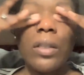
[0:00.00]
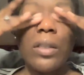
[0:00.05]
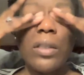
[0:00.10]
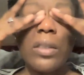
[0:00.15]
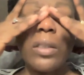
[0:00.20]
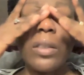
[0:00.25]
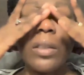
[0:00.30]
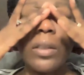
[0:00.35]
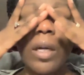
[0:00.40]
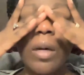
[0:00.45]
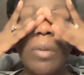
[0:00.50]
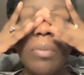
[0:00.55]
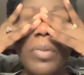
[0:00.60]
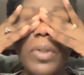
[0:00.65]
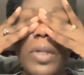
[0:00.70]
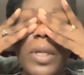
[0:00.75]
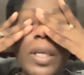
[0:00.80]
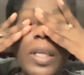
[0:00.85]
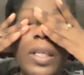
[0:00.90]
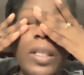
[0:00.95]

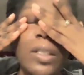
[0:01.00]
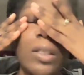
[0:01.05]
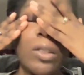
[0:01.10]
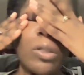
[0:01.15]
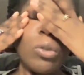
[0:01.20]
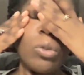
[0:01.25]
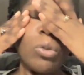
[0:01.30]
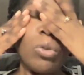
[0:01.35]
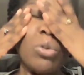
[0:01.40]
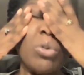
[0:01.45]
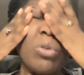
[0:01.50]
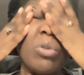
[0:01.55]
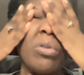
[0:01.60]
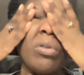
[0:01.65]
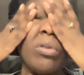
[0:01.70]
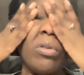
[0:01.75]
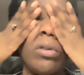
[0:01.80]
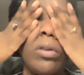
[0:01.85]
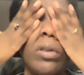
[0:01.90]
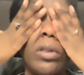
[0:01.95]
something to,
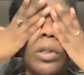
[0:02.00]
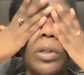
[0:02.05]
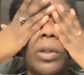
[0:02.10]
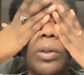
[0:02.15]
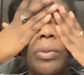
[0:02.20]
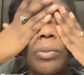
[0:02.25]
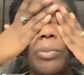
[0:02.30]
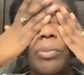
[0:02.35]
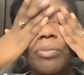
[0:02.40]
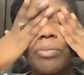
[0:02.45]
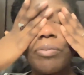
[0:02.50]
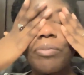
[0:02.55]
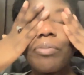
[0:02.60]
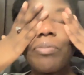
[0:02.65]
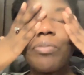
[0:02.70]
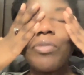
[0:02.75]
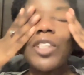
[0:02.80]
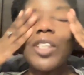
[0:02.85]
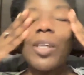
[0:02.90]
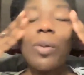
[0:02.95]
you know,
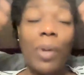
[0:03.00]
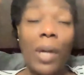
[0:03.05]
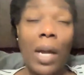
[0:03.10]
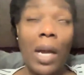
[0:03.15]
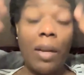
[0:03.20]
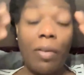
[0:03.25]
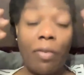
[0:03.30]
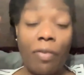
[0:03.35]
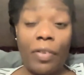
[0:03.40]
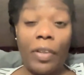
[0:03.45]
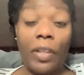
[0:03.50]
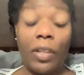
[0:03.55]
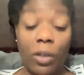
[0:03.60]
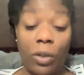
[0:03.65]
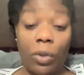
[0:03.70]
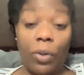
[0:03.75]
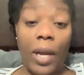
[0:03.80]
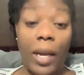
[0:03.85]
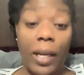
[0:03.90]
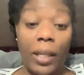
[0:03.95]
some kind of
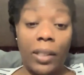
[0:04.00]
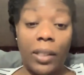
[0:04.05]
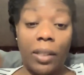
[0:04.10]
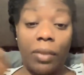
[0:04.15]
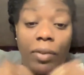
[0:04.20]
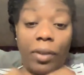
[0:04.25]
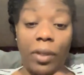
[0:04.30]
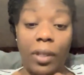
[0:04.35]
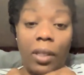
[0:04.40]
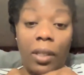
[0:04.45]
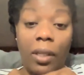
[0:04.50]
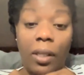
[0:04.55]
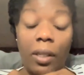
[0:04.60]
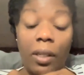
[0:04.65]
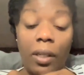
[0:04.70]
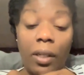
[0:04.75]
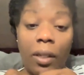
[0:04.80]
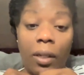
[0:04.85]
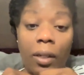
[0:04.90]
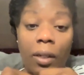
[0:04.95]
physical activity.
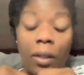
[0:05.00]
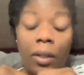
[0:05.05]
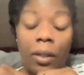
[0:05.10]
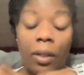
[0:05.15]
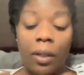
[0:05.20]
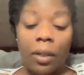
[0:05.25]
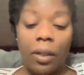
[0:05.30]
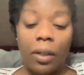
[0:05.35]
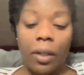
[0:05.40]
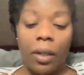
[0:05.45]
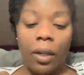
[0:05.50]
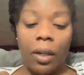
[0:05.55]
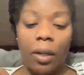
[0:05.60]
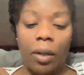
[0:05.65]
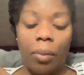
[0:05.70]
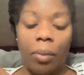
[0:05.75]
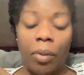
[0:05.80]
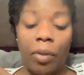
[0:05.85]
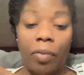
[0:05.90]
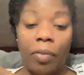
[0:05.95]

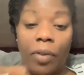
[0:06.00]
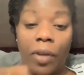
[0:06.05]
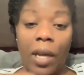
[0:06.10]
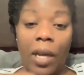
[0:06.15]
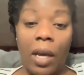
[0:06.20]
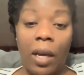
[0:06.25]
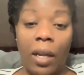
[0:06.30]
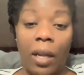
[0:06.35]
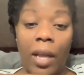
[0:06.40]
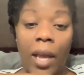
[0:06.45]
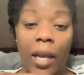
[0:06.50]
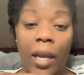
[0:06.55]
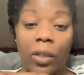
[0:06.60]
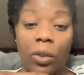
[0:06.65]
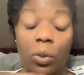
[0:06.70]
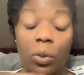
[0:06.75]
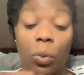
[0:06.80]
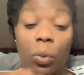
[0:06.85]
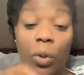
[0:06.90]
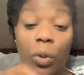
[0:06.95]
If not an
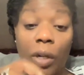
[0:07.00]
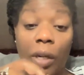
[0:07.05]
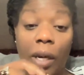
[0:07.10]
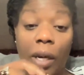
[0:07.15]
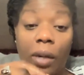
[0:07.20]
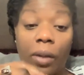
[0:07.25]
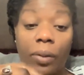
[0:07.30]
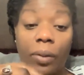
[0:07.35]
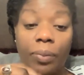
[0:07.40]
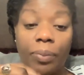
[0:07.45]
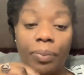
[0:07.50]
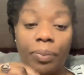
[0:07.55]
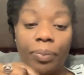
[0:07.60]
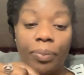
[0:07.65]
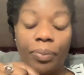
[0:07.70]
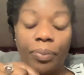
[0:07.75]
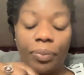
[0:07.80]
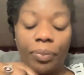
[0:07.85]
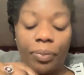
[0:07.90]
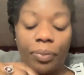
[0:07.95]
actual workout.
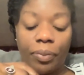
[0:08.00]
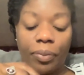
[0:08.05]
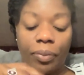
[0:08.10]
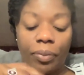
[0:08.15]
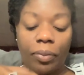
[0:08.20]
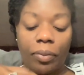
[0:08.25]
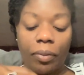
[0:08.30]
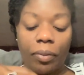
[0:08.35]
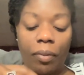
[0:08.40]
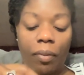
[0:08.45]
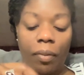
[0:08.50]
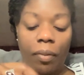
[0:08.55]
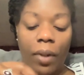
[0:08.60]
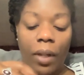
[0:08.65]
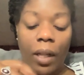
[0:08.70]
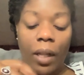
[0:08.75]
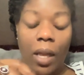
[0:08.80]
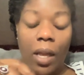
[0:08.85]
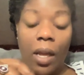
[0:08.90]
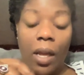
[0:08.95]

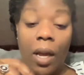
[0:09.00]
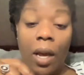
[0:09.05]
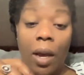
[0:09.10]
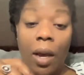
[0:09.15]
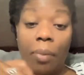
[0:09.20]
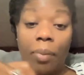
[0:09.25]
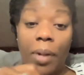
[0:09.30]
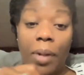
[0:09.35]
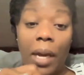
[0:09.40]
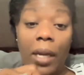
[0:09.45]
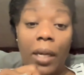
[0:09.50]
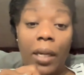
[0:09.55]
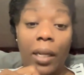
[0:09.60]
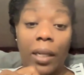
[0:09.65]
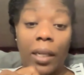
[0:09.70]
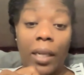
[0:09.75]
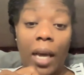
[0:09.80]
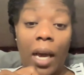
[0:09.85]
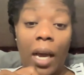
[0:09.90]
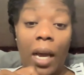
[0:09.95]
I'm not gonna
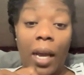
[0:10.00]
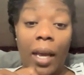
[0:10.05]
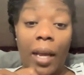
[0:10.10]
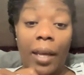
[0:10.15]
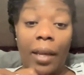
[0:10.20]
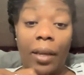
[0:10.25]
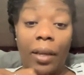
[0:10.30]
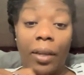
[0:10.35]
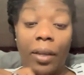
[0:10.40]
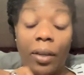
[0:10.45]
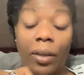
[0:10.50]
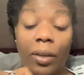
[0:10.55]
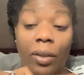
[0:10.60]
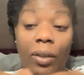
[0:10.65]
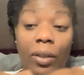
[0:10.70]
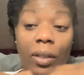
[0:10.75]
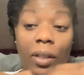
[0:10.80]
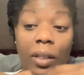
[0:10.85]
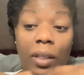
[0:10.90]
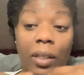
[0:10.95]
lie,
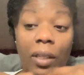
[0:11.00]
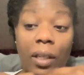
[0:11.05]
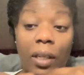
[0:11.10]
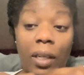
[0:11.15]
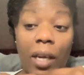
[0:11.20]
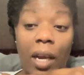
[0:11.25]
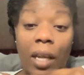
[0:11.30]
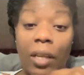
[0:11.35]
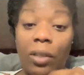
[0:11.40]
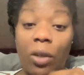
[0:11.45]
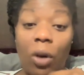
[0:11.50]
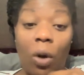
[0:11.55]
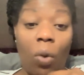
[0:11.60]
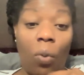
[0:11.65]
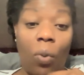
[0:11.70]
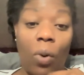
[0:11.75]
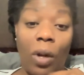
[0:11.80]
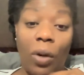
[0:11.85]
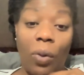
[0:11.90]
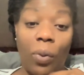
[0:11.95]
I
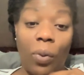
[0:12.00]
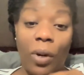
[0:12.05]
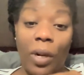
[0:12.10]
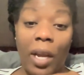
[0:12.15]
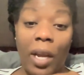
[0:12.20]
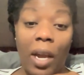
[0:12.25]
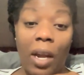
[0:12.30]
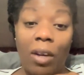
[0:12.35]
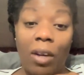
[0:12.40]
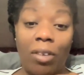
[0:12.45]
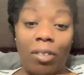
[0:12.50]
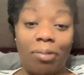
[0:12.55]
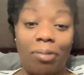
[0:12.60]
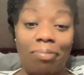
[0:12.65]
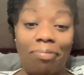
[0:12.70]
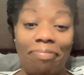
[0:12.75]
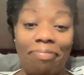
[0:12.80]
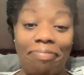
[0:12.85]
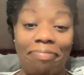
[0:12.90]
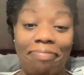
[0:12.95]
don't want to work out
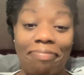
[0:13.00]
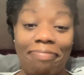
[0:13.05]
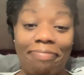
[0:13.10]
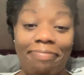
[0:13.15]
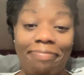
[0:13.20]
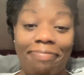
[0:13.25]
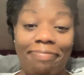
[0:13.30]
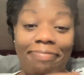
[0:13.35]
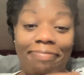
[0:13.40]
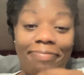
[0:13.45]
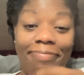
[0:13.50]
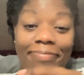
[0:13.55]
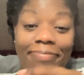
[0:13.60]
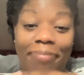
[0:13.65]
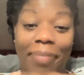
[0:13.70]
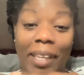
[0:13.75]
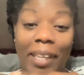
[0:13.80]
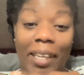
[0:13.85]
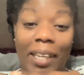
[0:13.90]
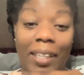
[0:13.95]

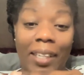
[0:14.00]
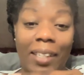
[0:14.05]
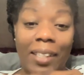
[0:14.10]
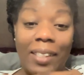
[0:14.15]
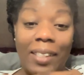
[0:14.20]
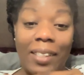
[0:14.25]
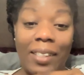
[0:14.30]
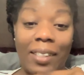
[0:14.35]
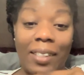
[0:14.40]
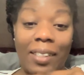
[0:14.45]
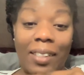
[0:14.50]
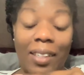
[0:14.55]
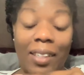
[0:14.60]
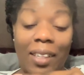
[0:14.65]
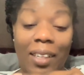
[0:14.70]
because